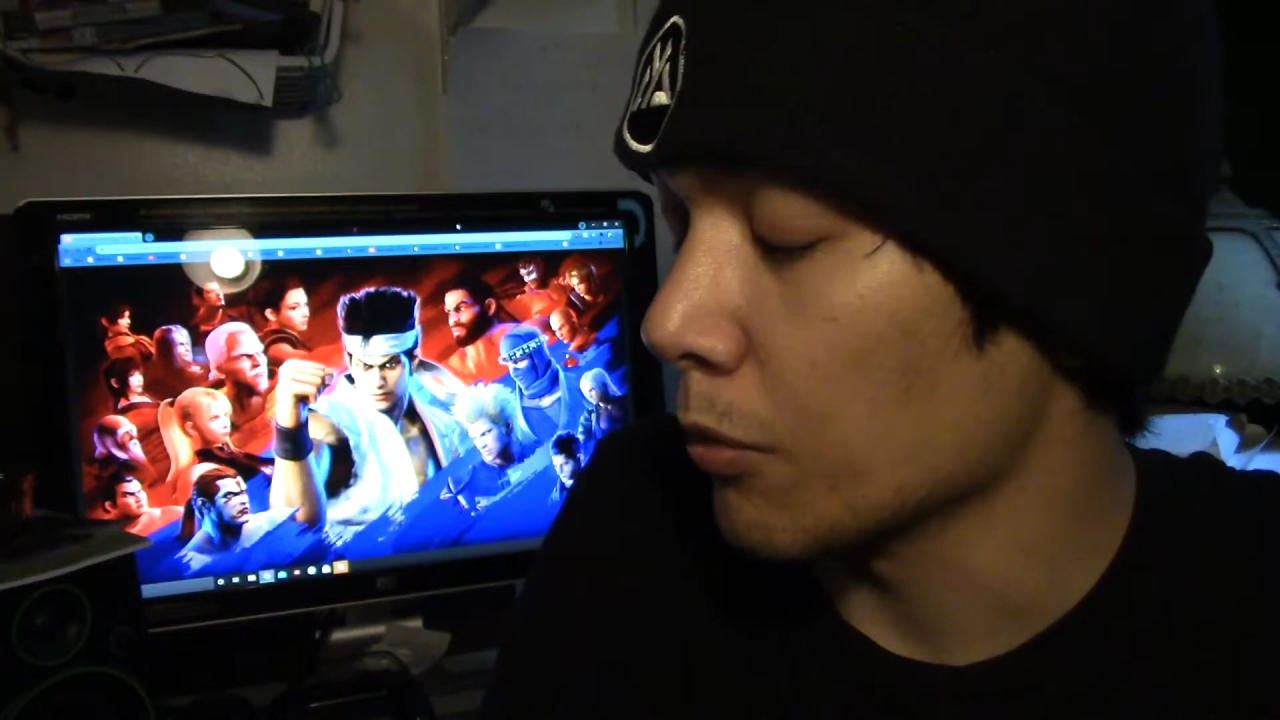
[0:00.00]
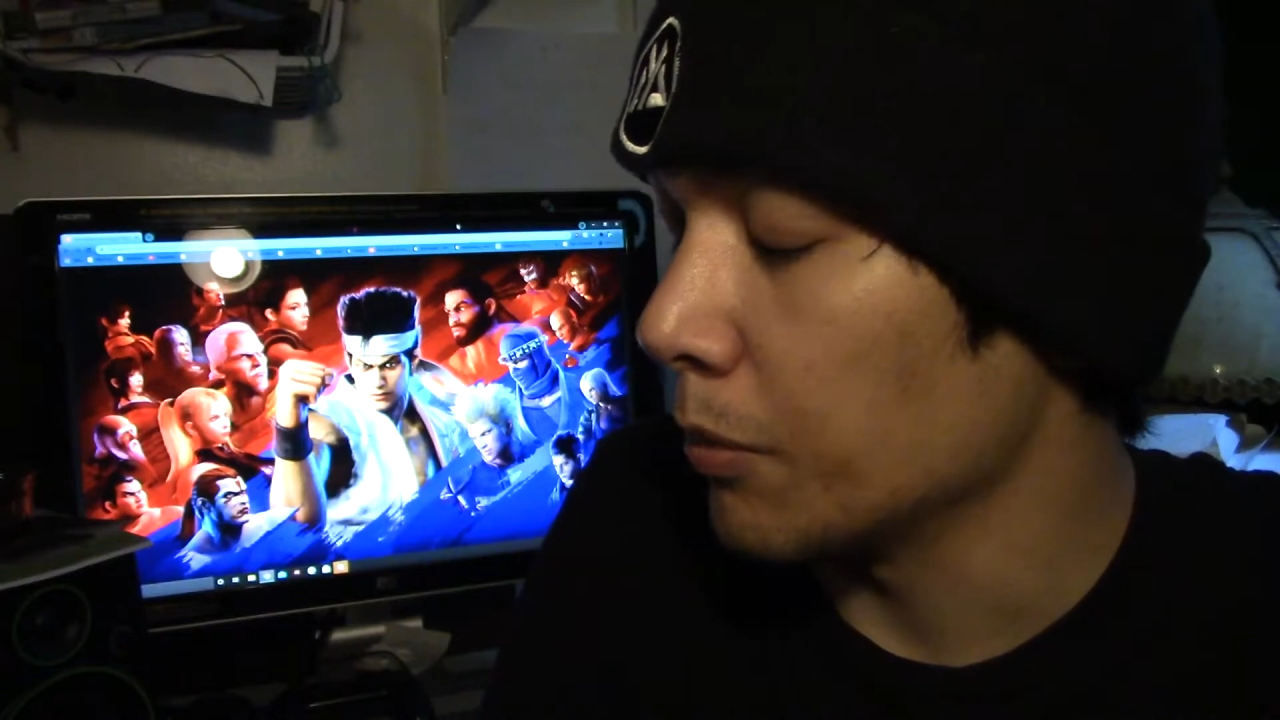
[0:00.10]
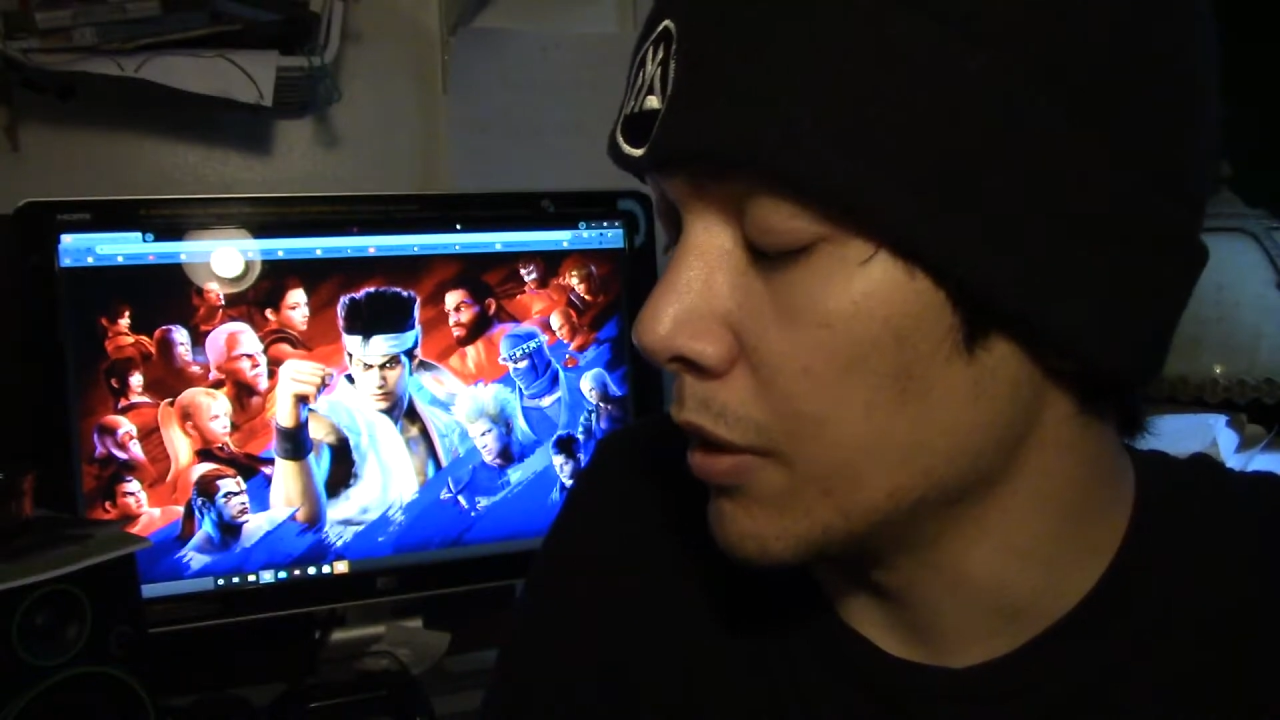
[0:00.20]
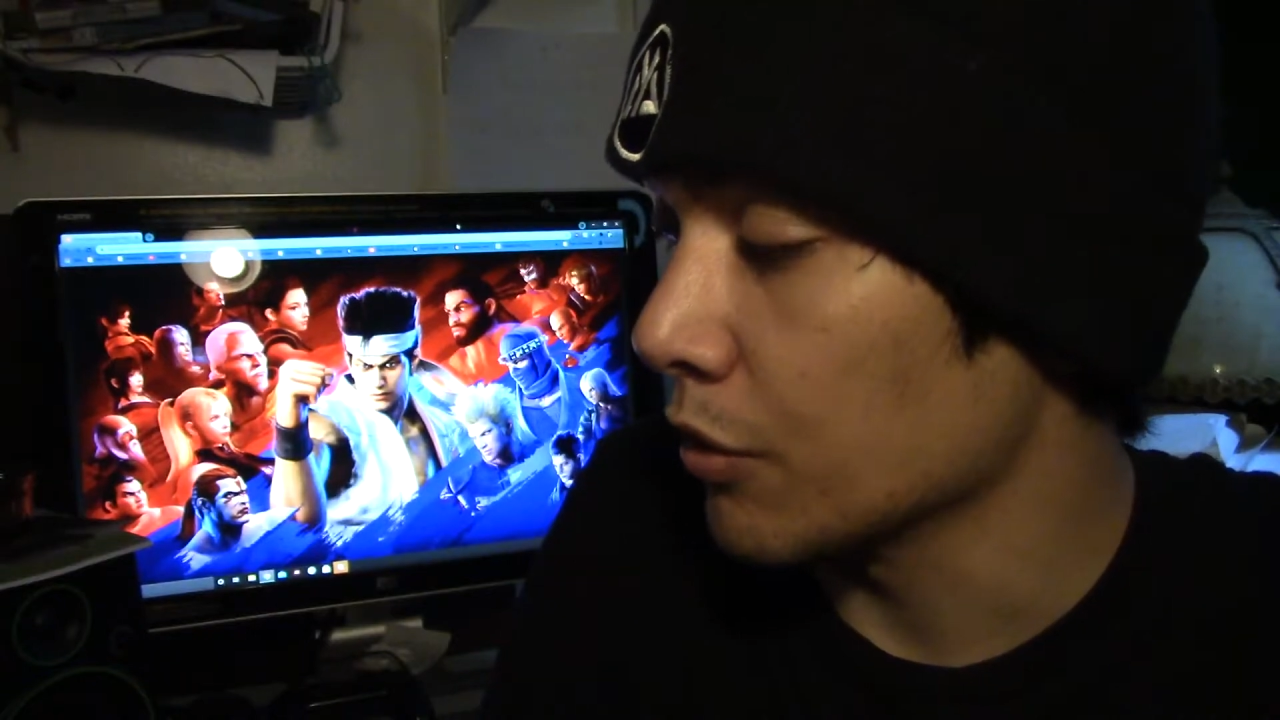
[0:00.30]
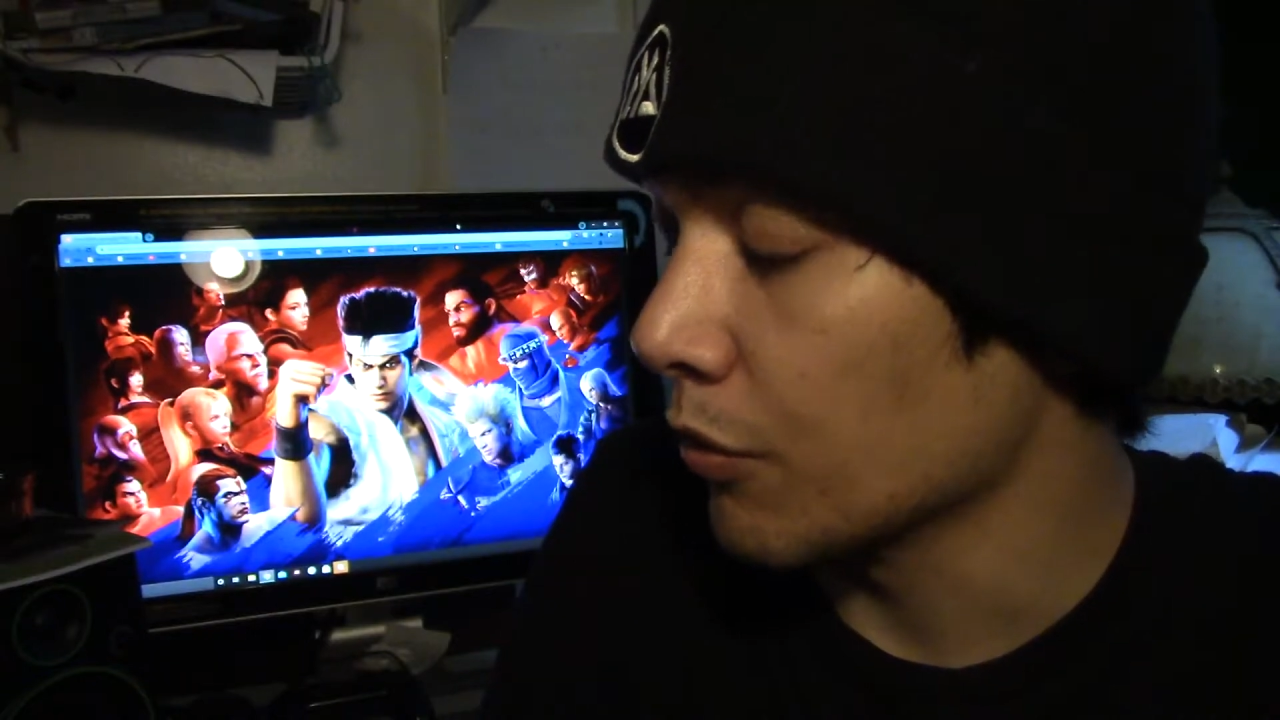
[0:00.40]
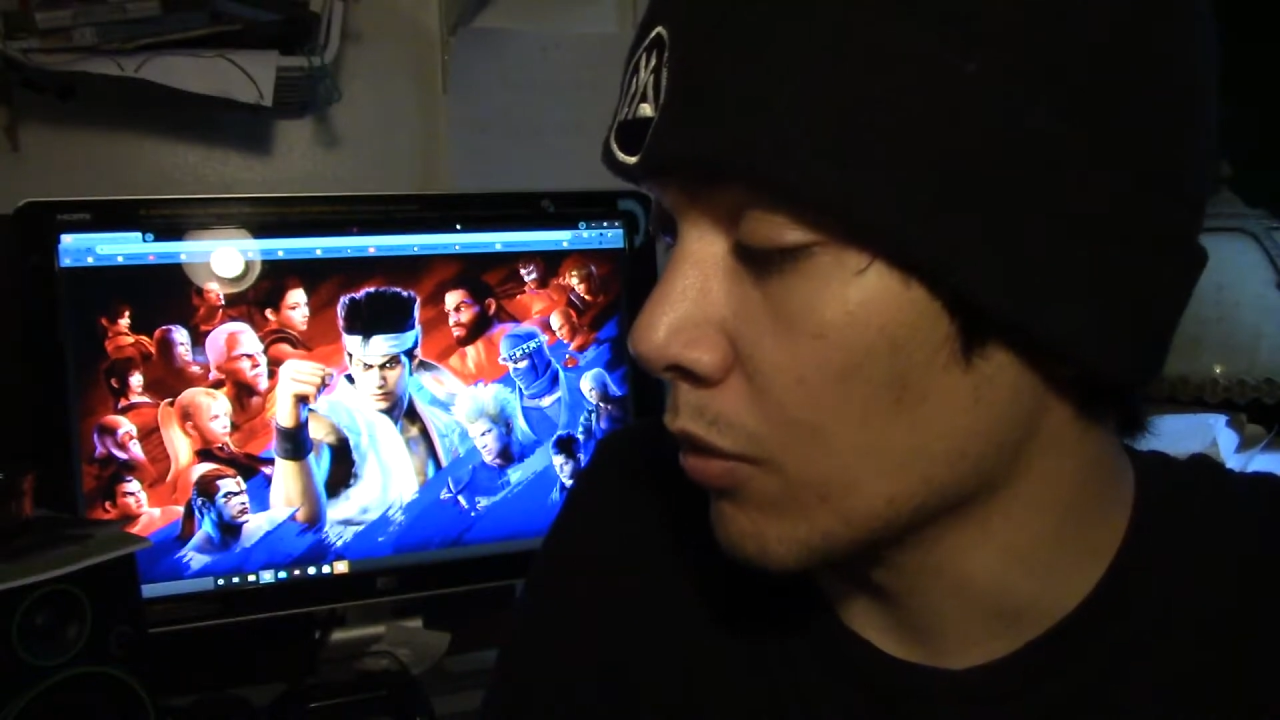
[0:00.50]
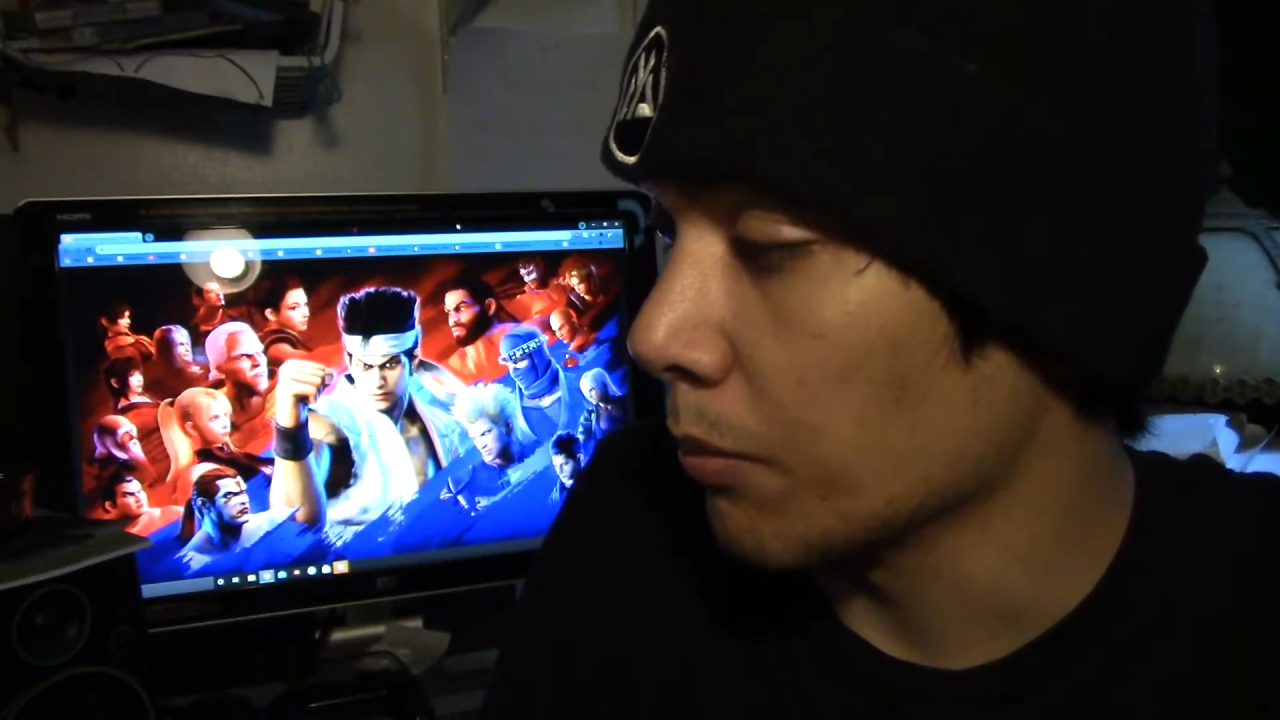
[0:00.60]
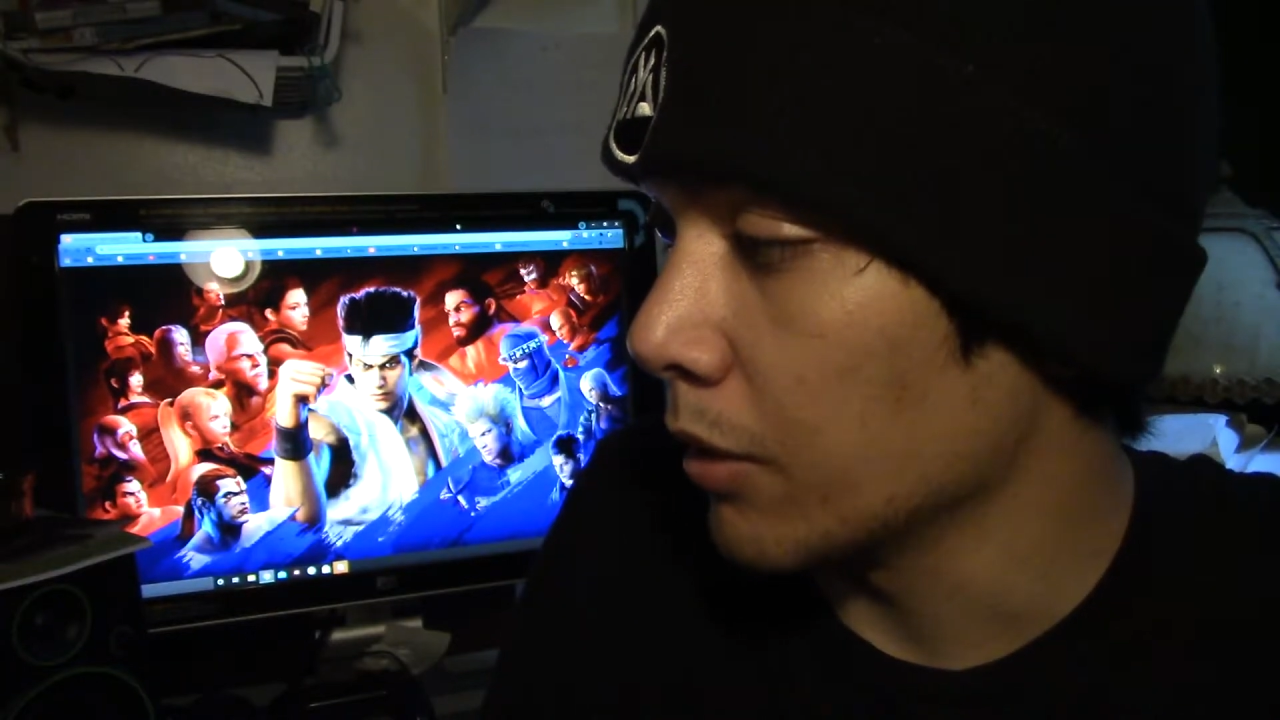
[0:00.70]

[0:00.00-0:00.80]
PS4